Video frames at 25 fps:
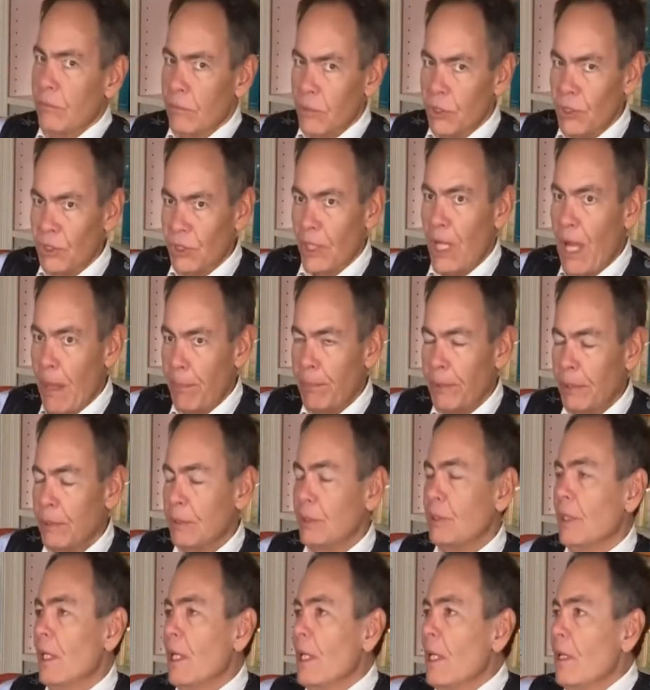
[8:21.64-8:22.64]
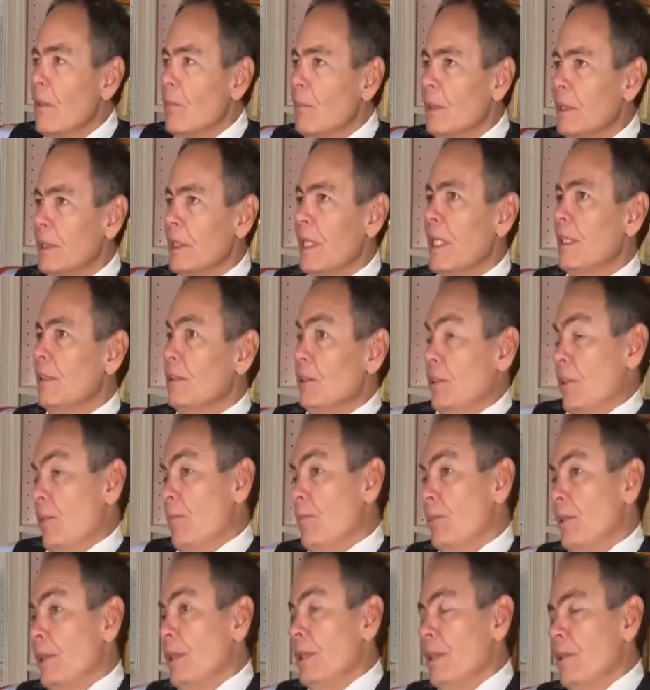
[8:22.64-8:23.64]
stoppage. But that's
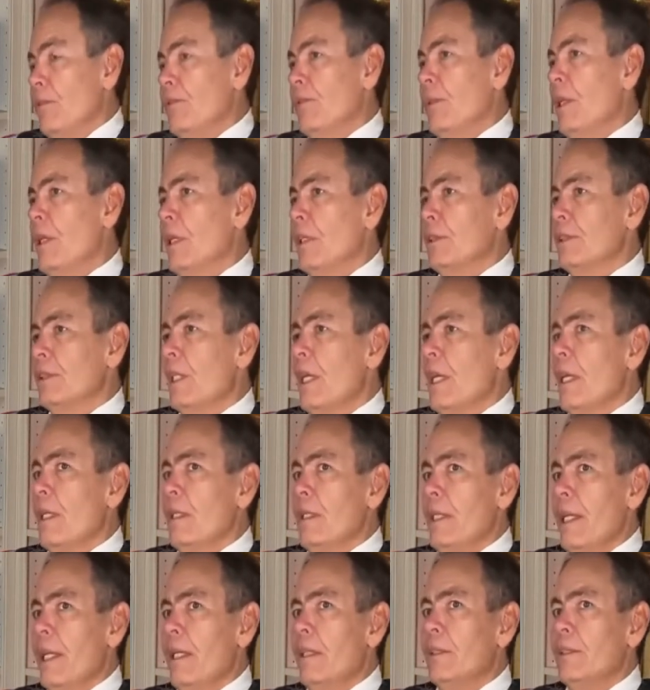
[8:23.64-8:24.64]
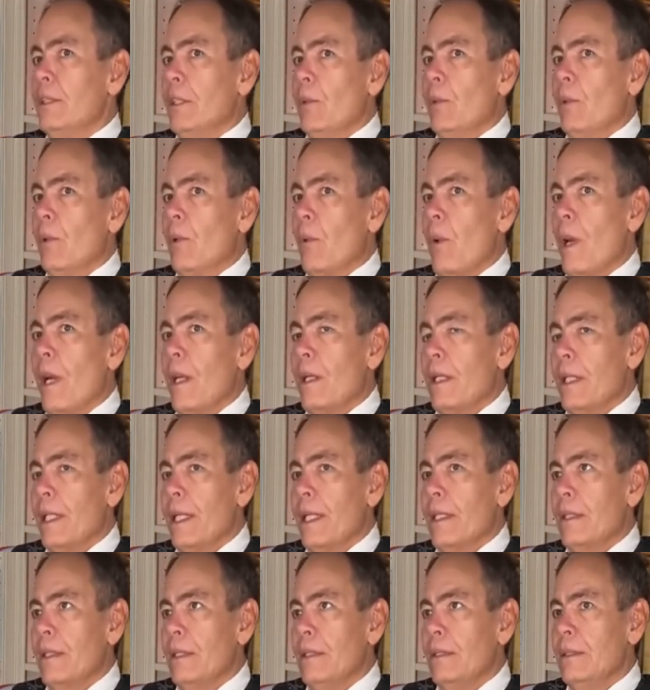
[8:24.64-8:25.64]
completely false. The energy required to
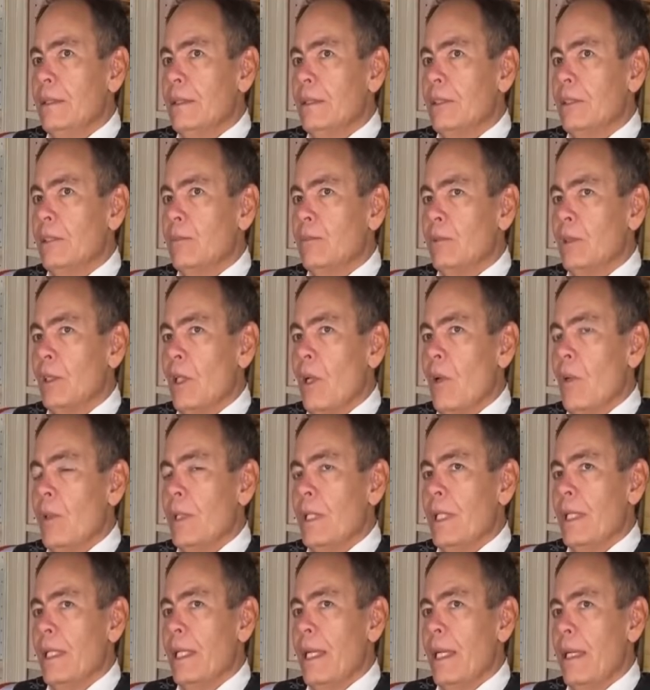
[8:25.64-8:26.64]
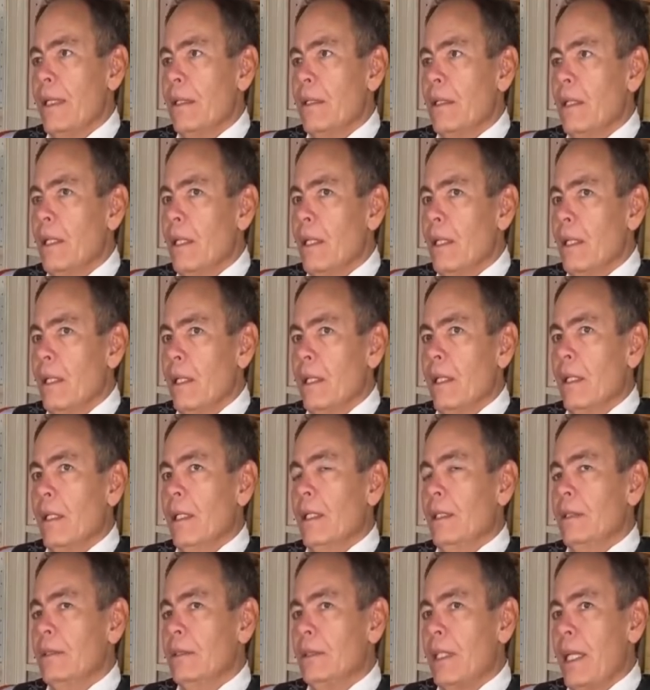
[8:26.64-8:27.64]
get these systems going again
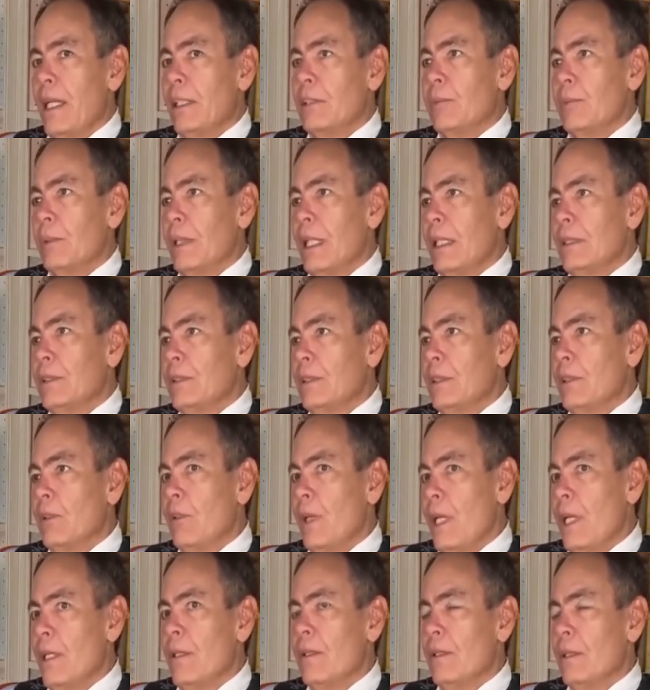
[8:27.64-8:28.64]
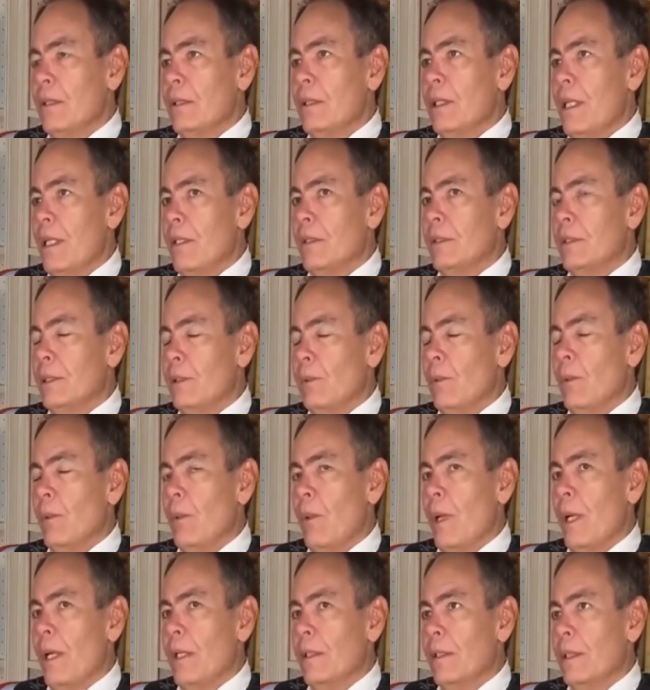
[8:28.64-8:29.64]
is exponentially greater than the energy
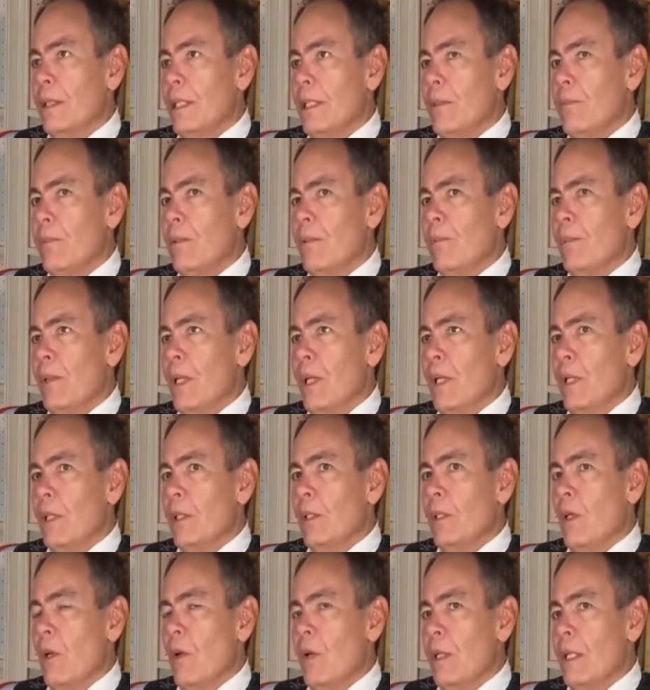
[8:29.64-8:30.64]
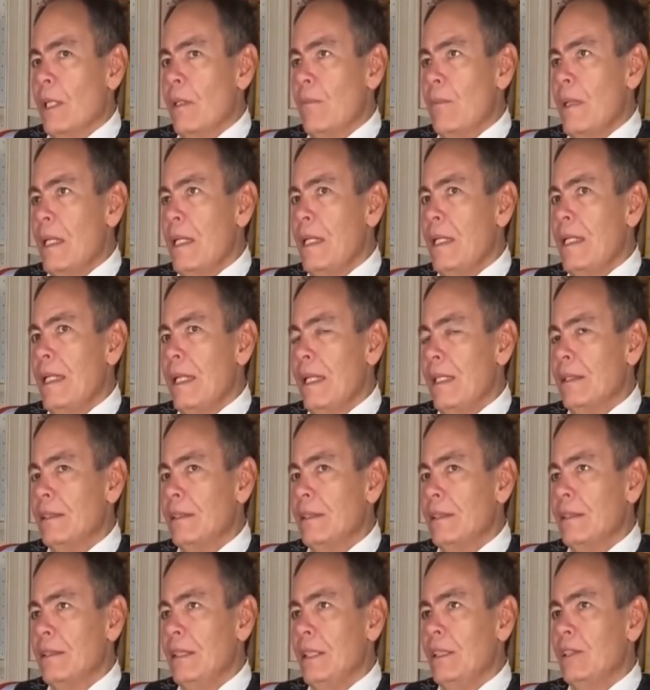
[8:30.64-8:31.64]
required to keep them going. In many
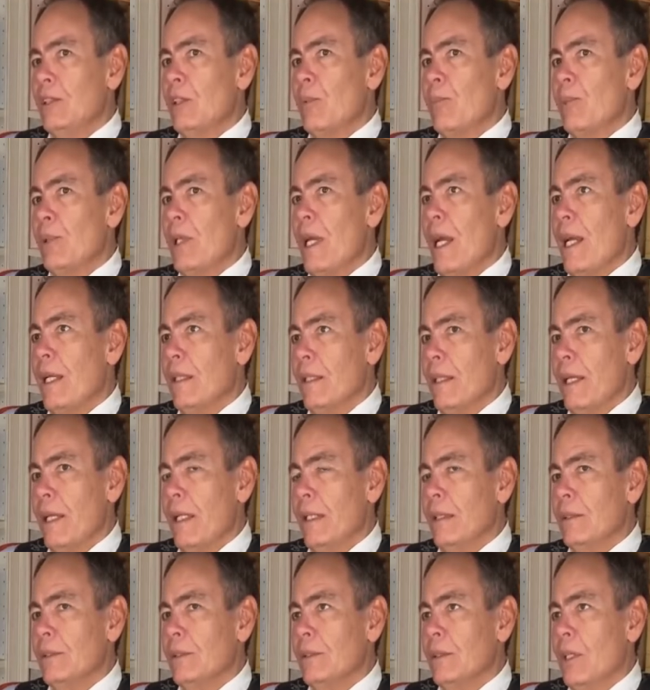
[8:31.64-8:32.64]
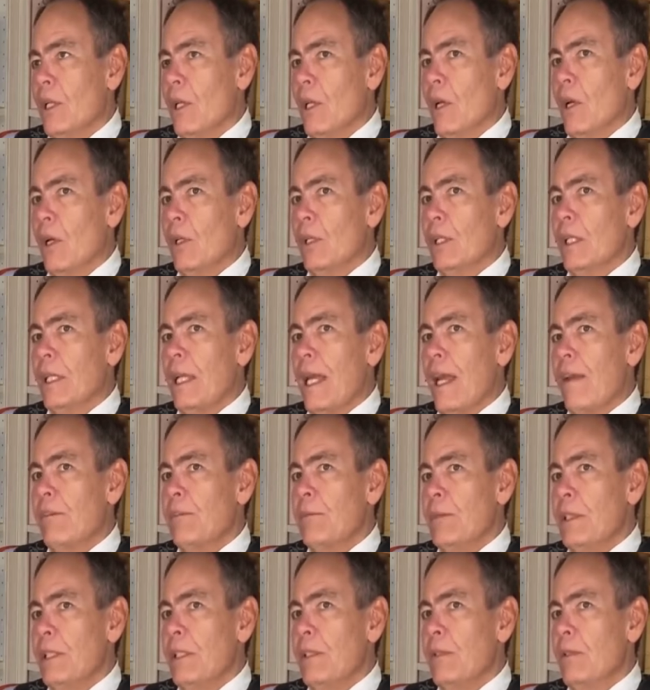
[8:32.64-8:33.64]
cases, these supply lines are going to have
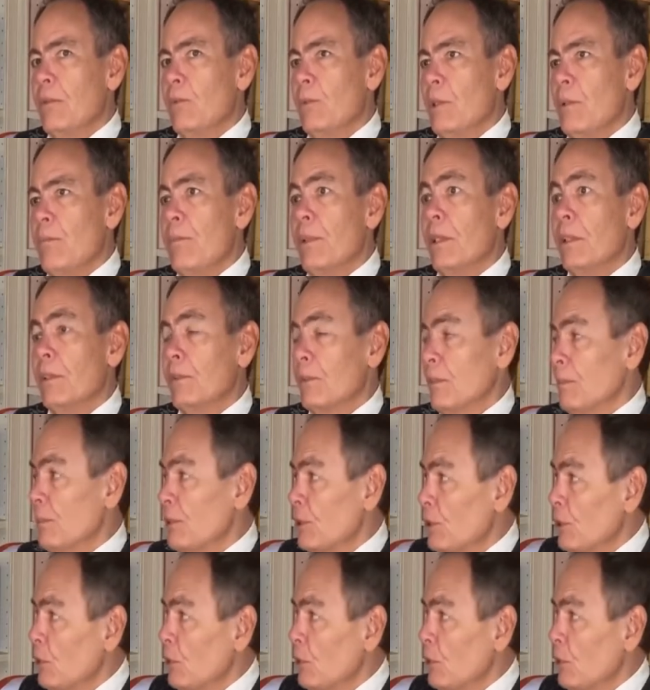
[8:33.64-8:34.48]
to be rebuilt from